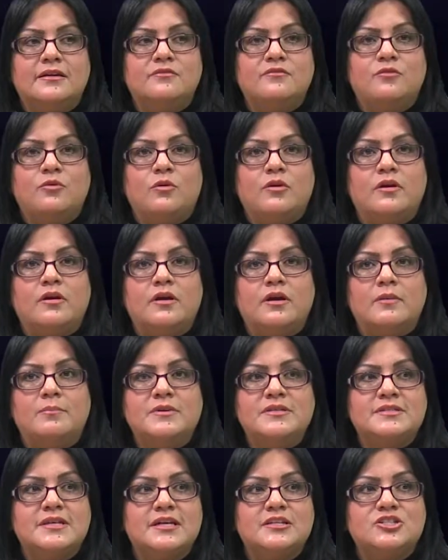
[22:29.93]
for a
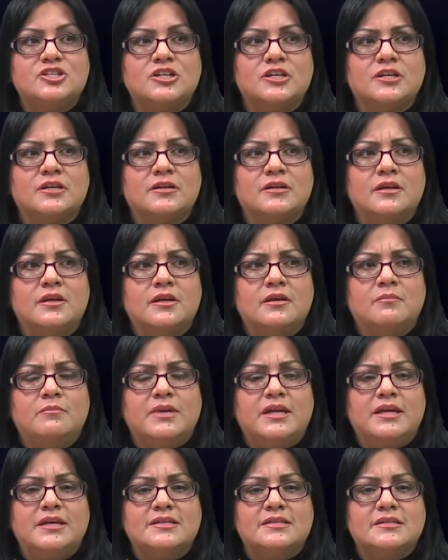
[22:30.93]
possession
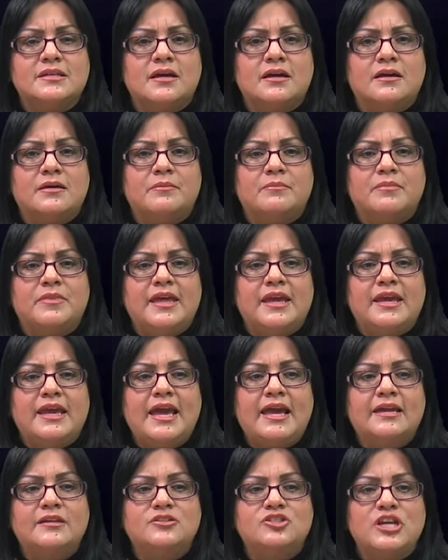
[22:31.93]
because they
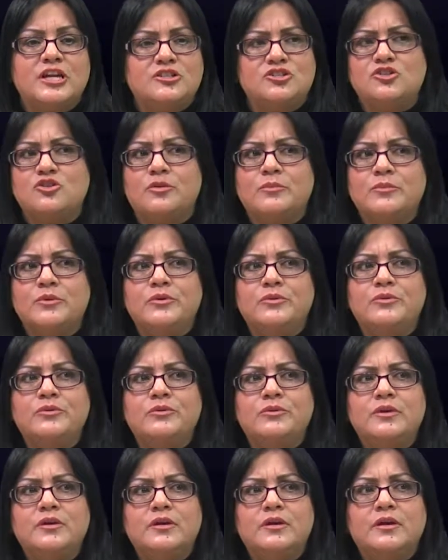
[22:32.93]
can change their
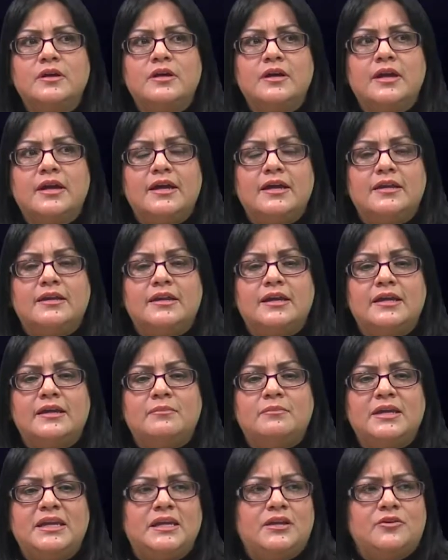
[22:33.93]
mood
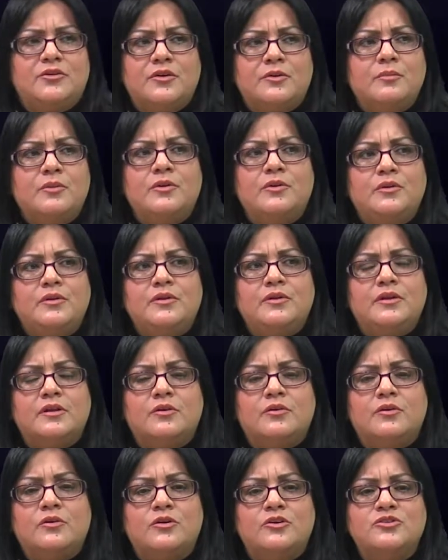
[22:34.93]
and be irritable
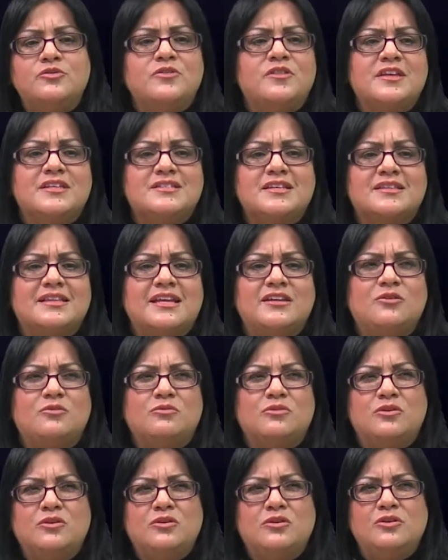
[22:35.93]
or do things that they
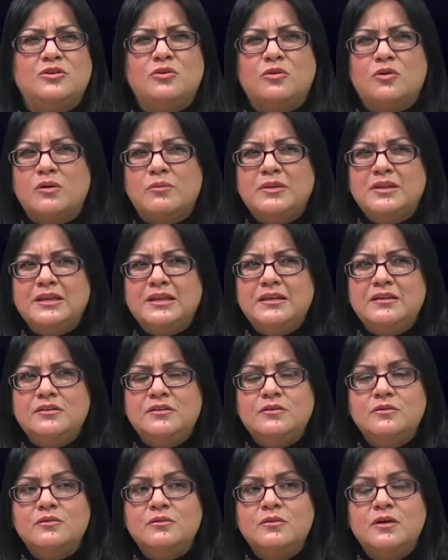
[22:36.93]
don't normally
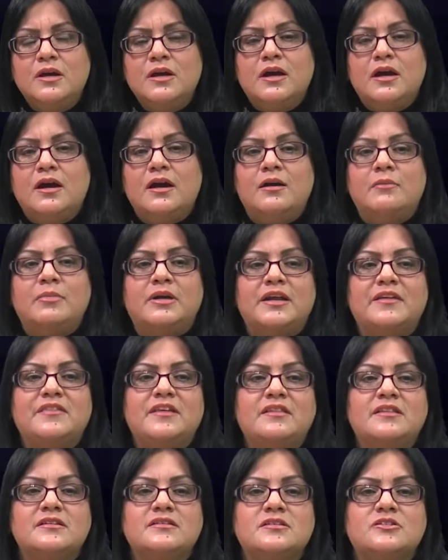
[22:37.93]
do. But I
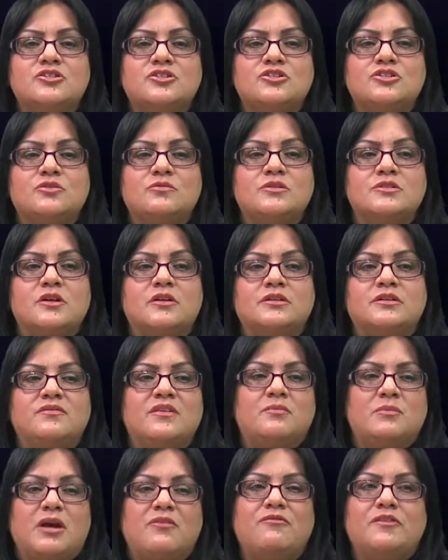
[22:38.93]
think this is just a result of
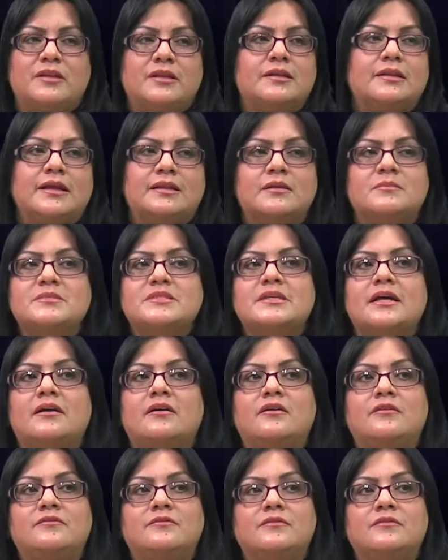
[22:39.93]
them not feeling like themselves.